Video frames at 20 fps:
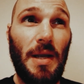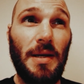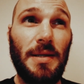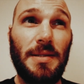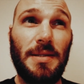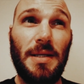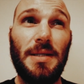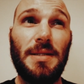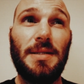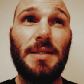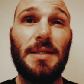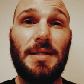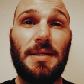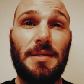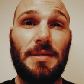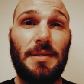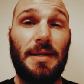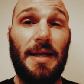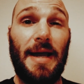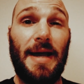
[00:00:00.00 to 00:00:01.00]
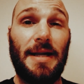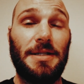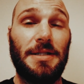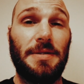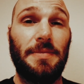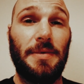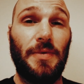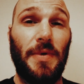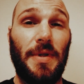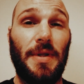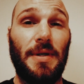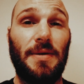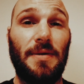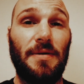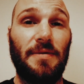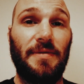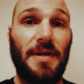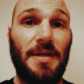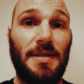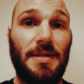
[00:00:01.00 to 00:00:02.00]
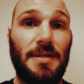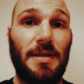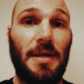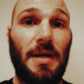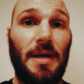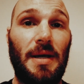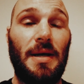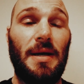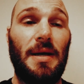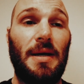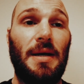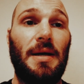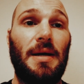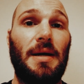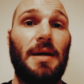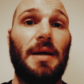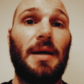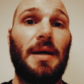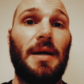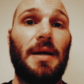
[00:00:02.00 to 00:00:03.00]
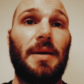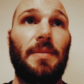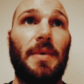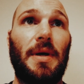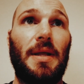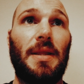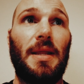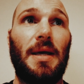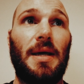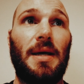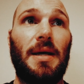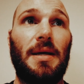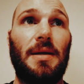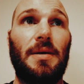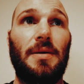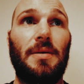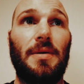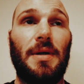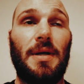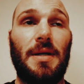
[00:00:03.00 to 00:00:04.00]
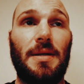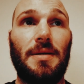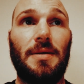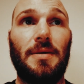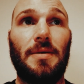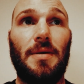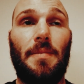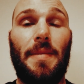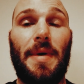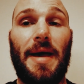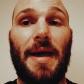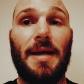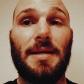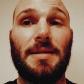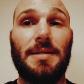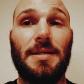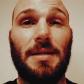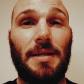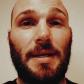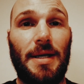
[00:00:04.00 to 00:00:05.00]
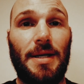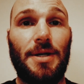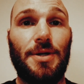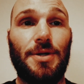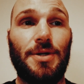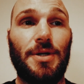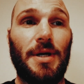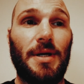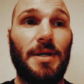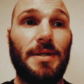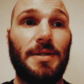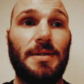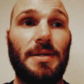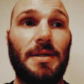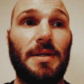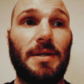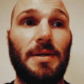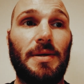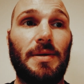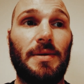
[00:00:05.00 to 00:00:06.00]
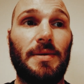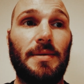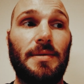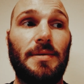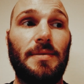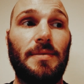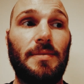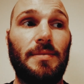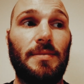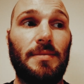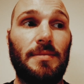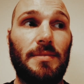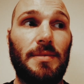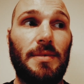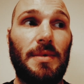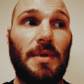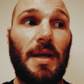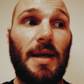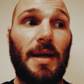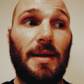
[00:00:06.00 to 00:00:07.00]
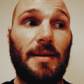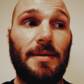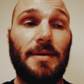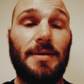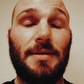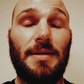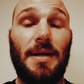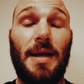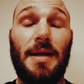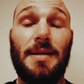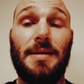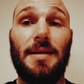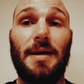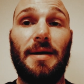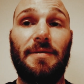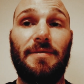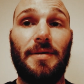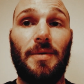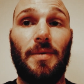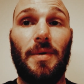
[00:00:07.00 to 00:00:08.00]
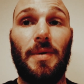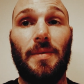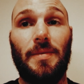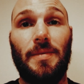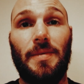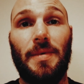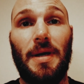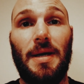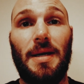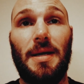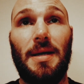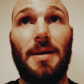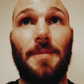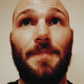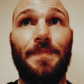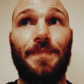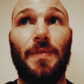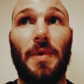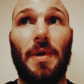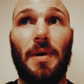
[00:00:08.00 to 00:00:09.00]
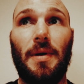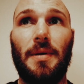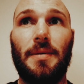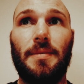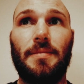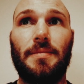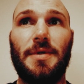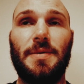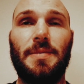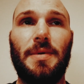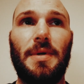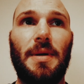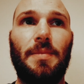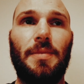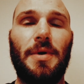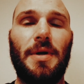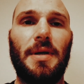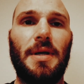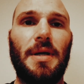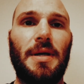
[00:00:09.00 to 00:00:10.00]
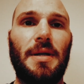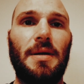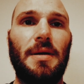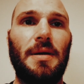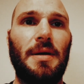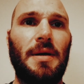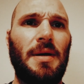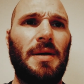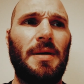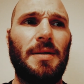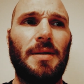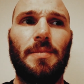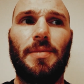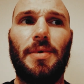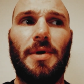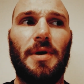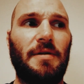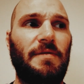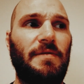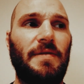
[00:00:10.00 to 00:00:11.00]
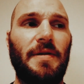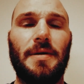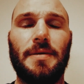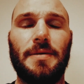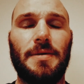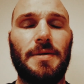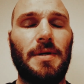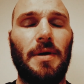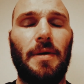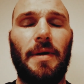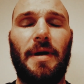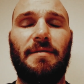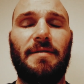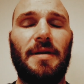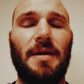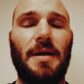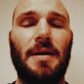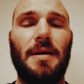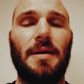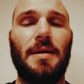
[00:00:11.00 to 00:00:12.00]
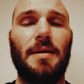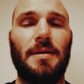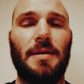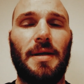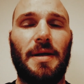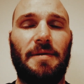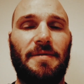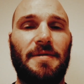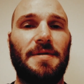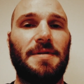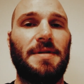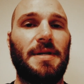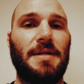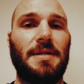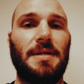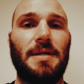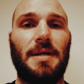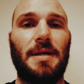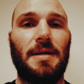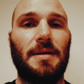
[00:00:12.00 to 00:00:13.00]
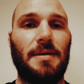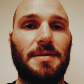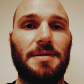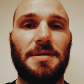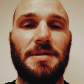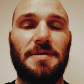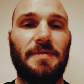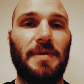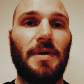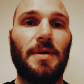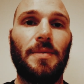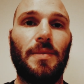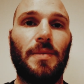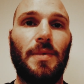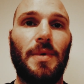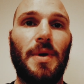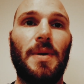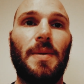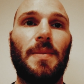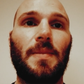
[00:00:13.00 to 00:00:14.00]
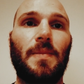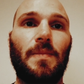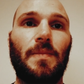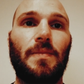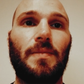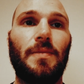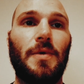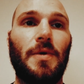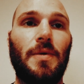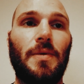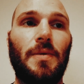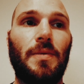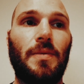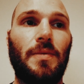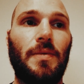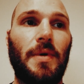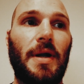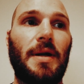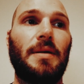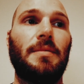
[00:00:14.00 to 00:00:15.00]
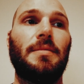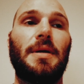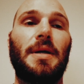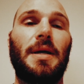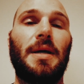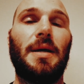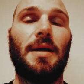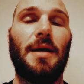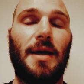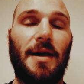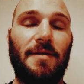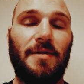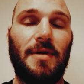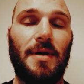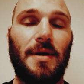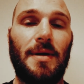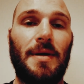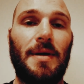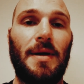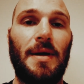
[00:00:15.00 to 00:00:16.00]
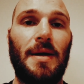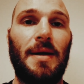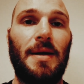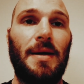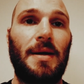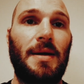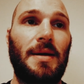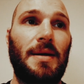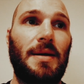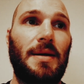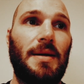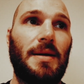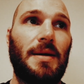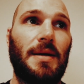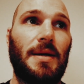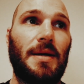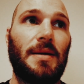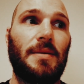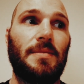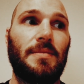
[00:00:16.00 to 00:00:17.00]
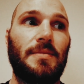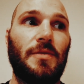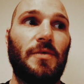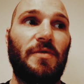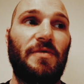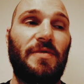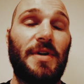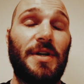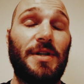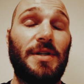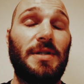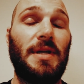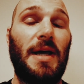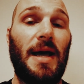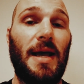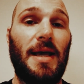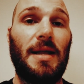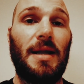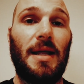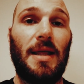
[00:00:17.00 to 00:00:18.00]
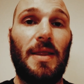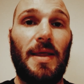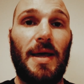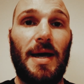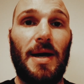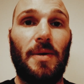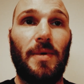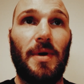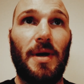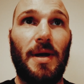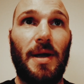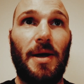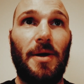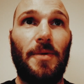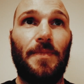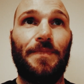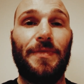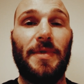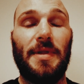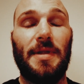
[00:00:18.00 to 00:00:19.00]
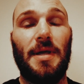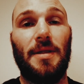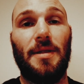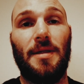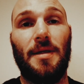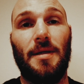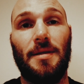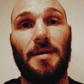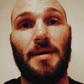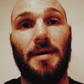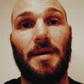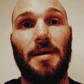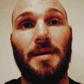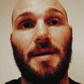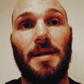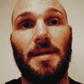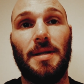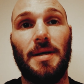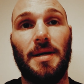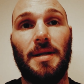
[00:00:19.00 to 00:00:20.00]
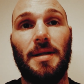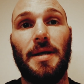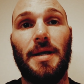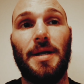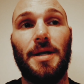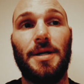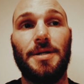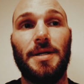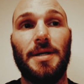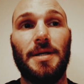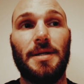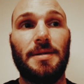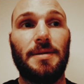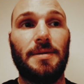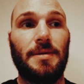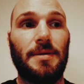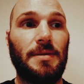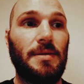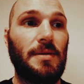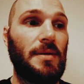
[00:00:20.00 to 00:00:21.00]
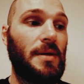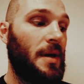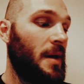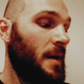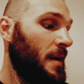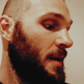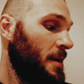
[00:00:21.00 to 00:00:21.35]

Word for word: 60 snatches between the two of us, um, and then into a max clean and jerk. So yeah, Lucy definitely we um, split up pretty good. The bar felt so heavy, like for 60 kilos, just felt incredibly heavy. Um, finished second in that workout, and then third in the clean and jerk total